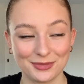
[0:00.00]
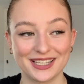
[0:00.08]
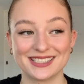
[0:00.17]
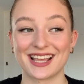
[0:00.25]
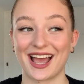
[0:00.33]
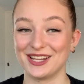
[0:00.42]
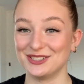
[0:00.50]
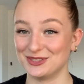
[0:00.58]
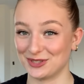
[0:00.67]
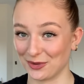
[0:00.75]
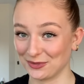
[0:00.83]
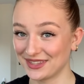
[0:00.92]
because I
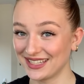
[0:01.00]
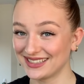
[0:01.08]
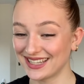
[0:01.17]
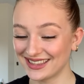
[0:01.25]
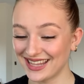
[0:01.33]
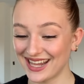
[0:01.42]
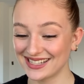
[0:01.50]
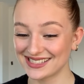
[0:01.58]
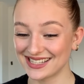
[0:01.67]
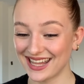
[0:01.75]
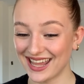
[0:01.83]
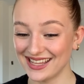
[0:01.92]
don't think that that is
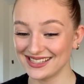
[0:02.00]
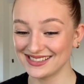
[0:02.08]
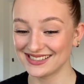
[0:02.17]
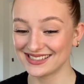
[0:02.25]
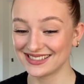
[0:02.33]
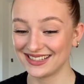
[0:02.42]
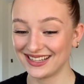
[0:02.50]
the case.